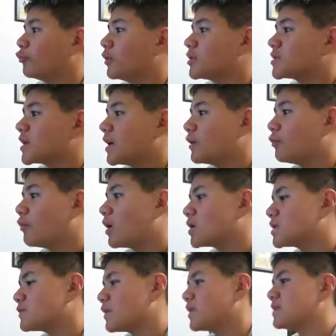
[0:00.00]
rich kind of
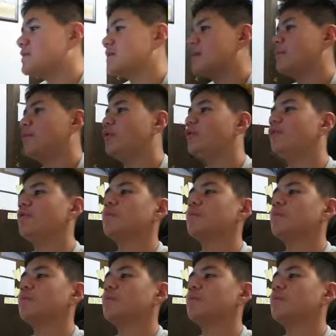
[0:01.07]
watch brands. I'm only